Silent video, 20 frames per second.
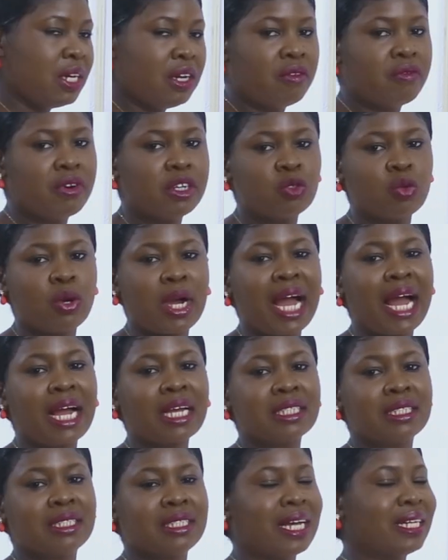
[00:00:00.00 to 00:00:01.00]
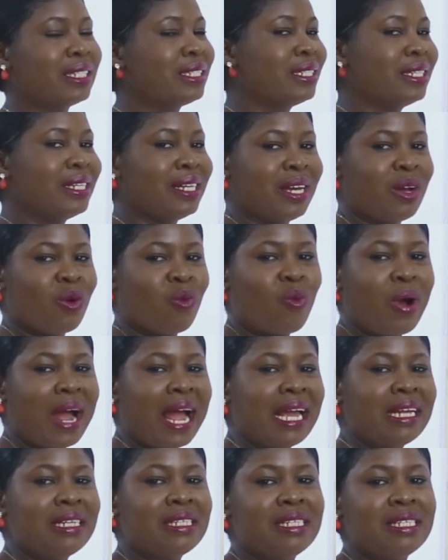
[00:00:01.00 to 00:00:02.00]
many of us will ask that
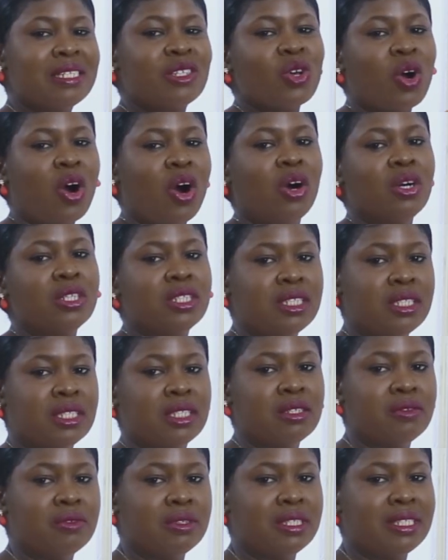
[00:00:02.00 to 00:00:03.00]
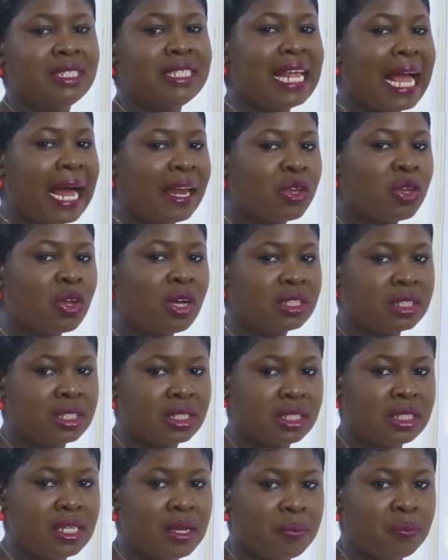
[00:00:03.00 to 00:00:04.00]
why all these series, they are not
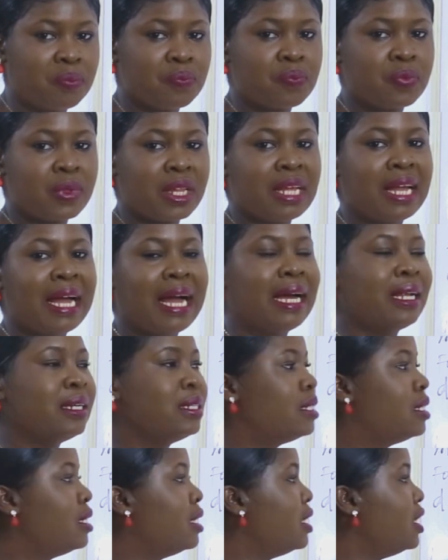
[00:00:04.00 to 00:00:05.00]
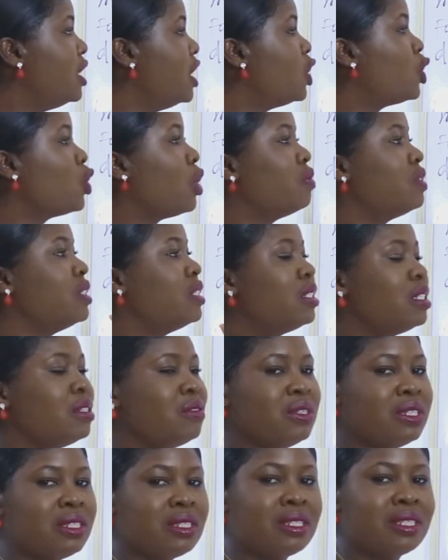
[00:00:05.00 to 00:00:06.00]
the same, and each of the
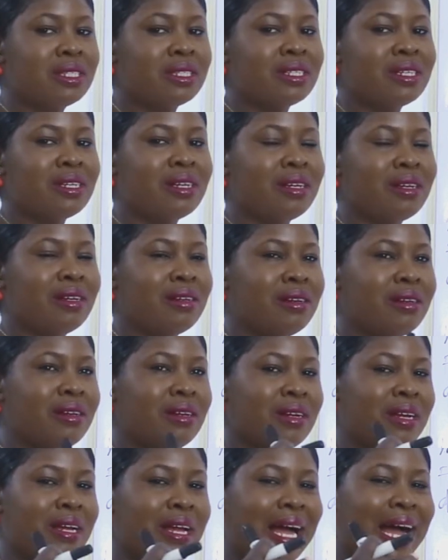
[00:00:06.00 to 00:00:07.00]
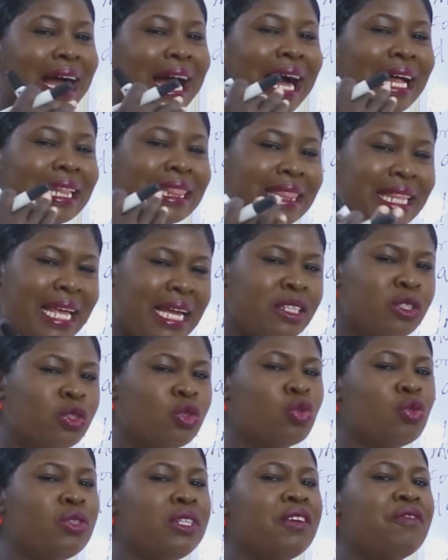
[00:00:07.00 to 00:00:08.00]
series
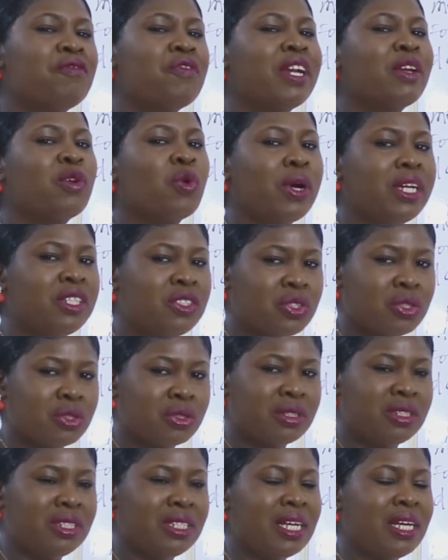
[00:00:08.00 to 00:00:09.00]
attends to different questions.